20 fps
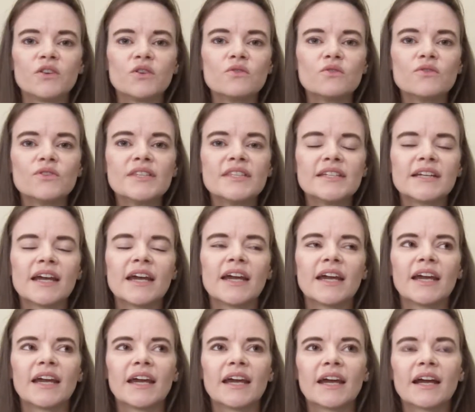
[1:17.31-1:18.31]
used
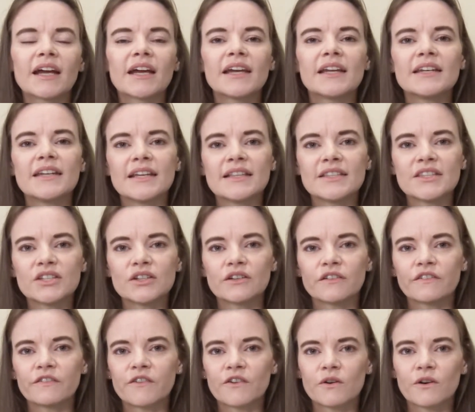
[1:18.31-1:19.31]
a condenser
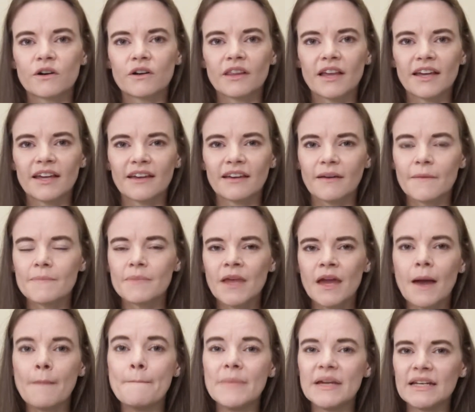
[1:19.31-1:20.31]
for like
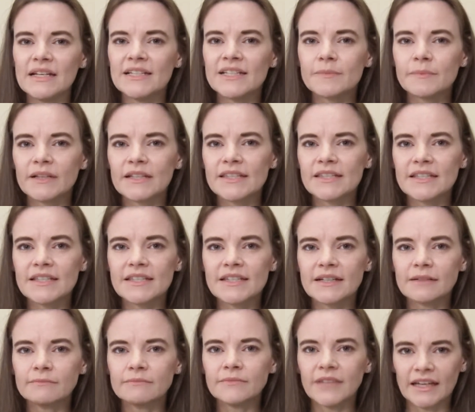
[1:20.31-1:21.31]
a mini split
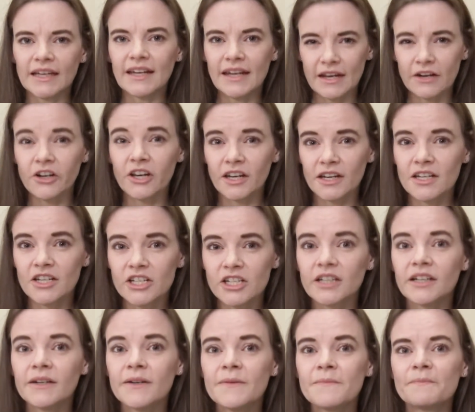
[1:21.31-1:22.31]
system, like an air
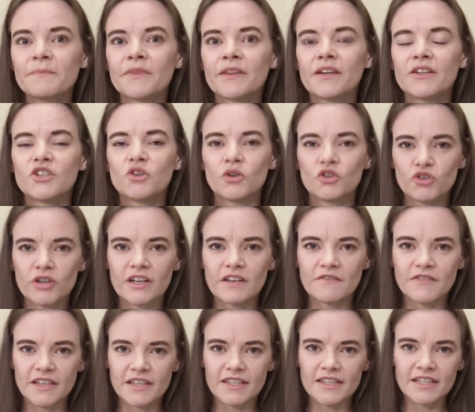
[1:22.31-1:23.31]
conditioner, to
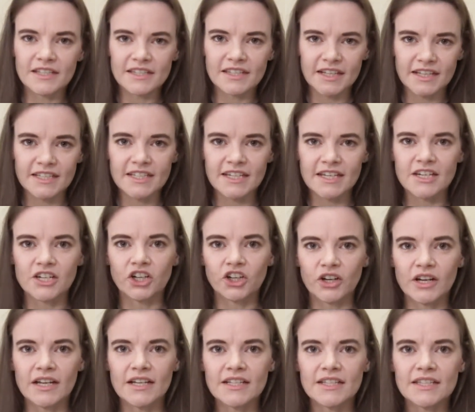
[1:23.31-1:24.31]
achieve this 16
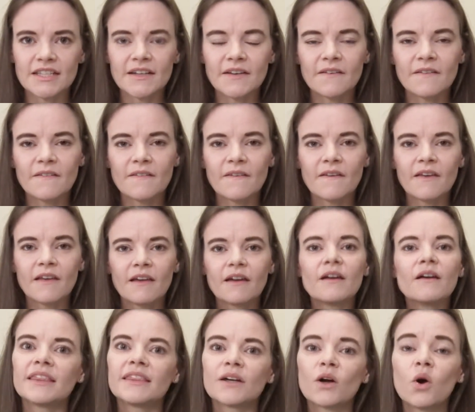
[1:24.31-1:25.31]
degrees.
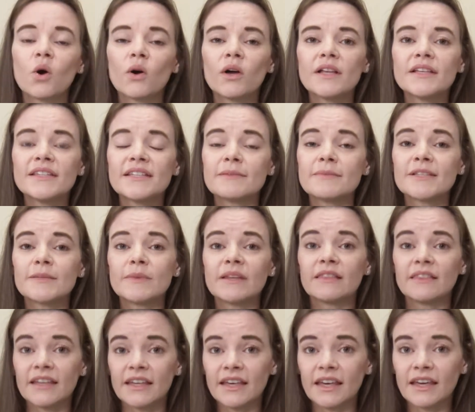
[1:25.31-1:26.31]
The coil seems to be
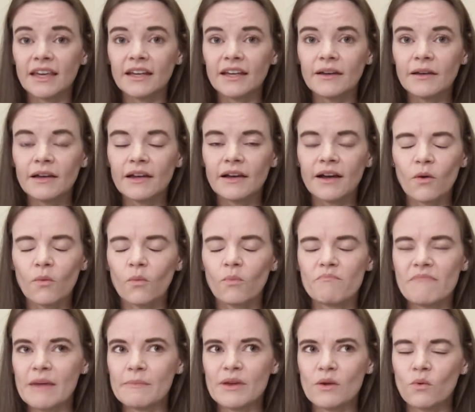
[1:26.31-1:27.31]
leaking.
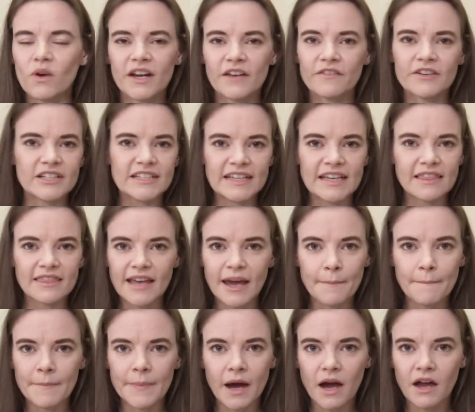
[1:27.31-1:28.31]
Maybe whatever's in that
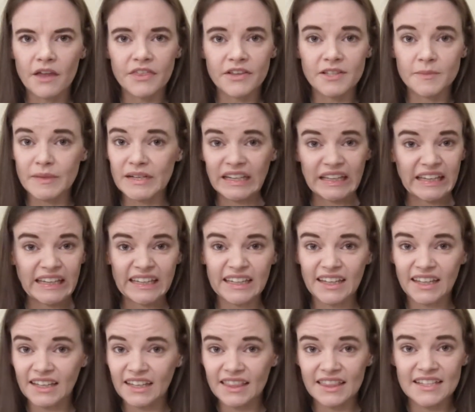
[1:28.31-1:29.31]
bath has been
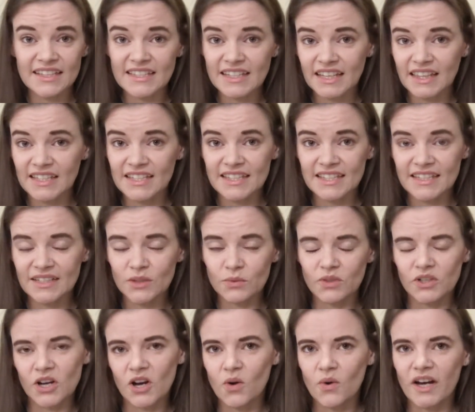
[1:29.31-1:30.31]
eating the stainless steel.
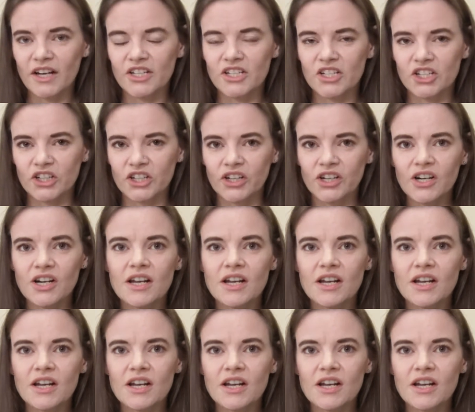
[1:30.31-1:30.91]
We're not quite sure.